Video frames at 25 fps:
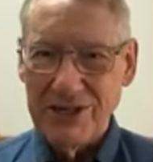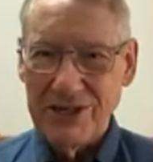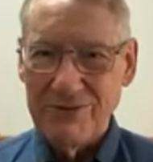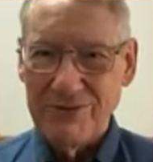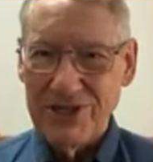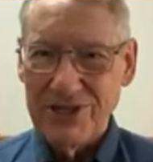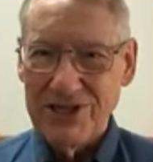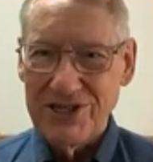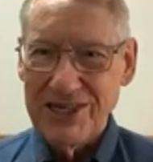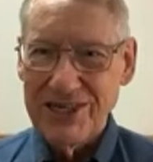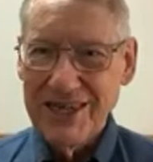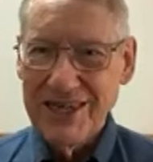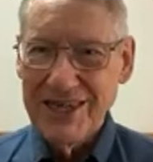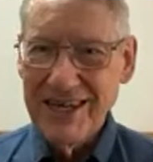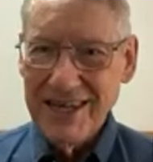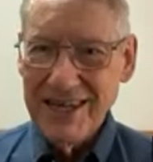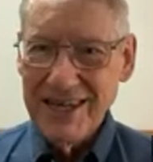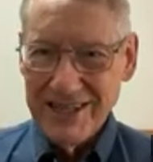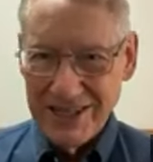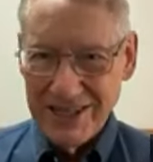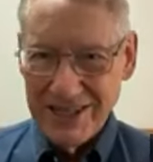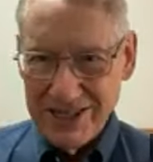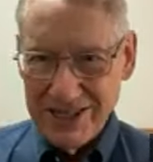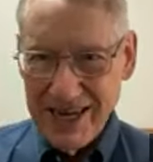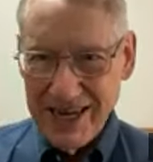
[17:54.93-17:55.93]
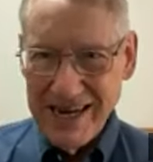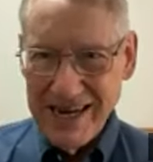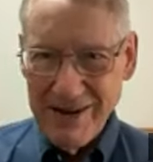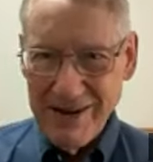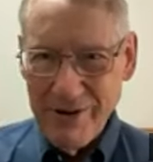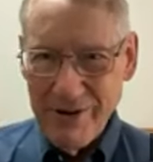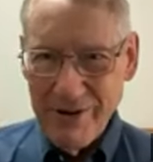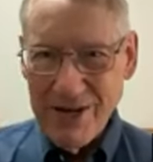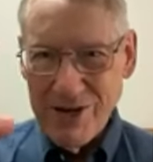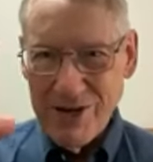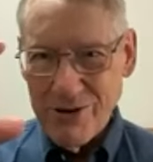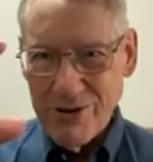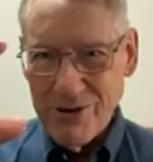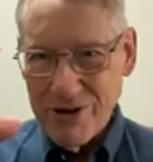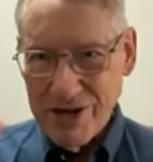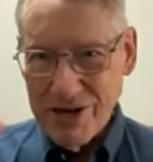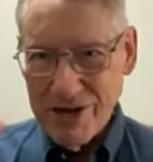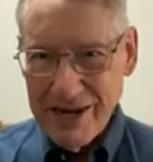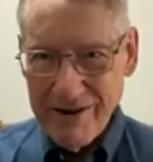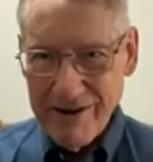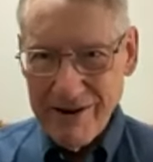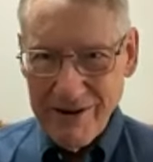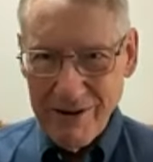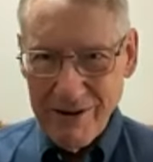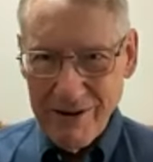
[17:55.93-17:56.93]
It was this tiny radio you
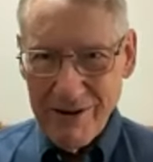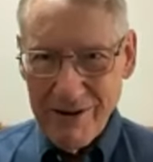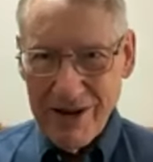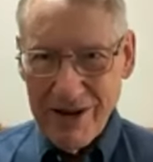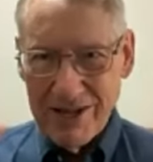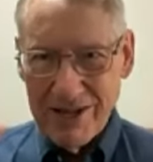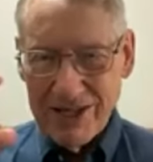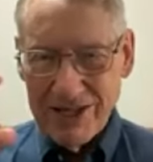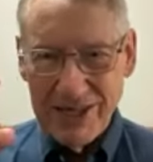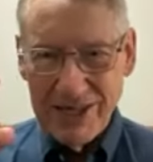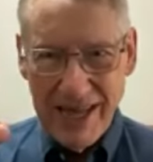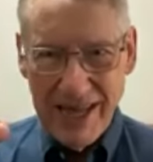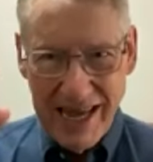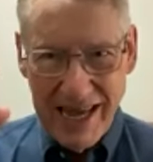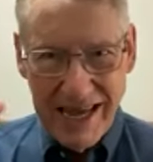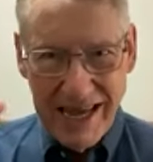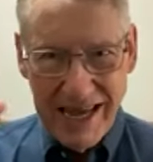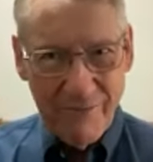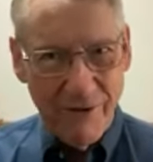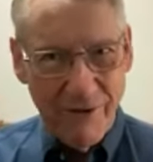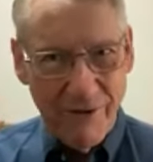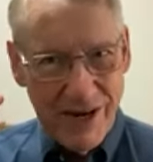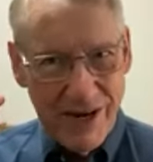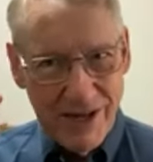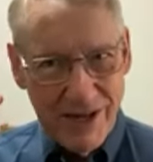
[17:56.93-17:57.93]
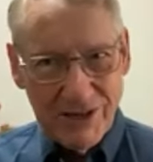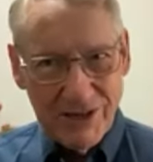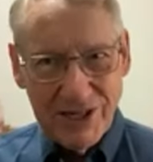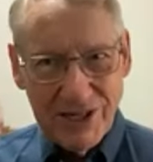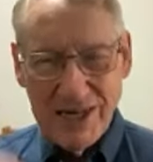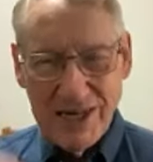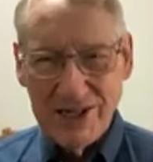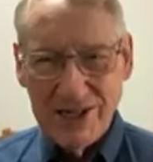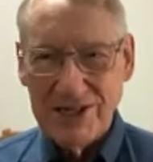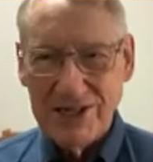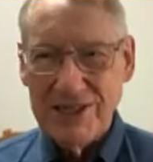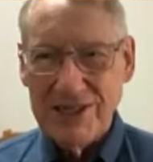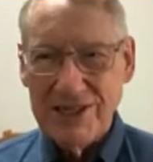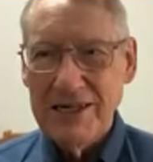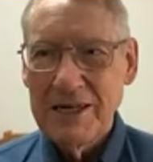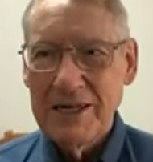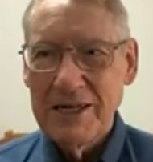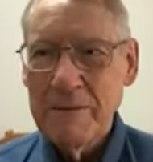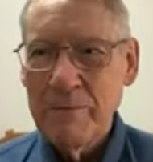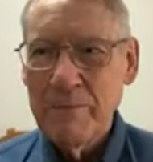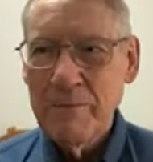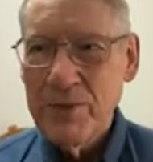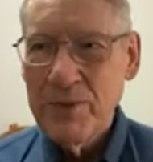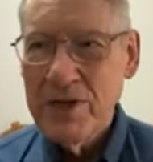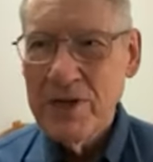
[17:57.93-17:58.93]
could carry around and listen to AM radio stations.
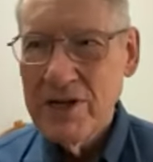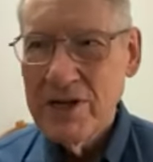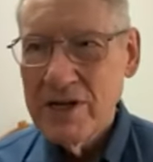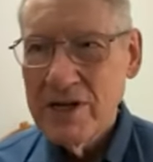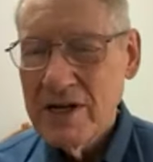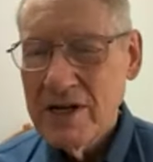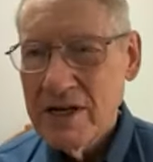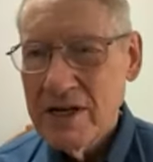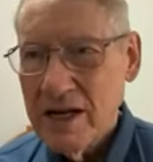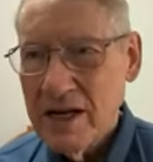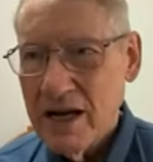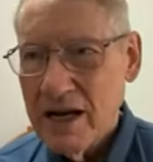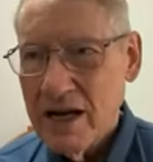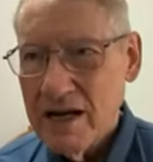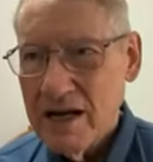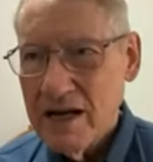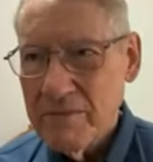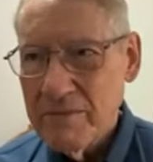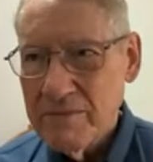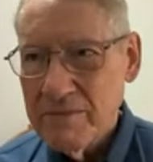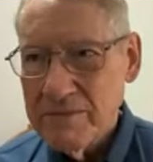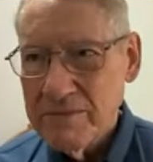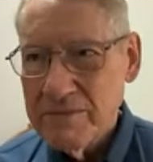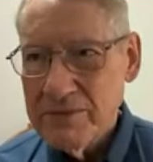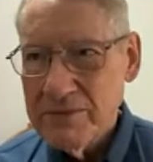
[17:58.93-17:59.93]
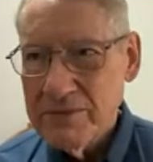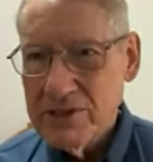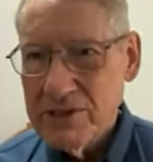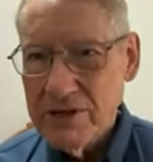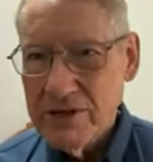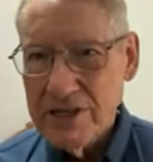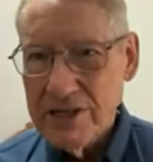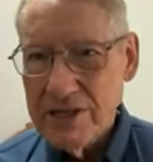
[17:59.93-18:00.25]
Um, so I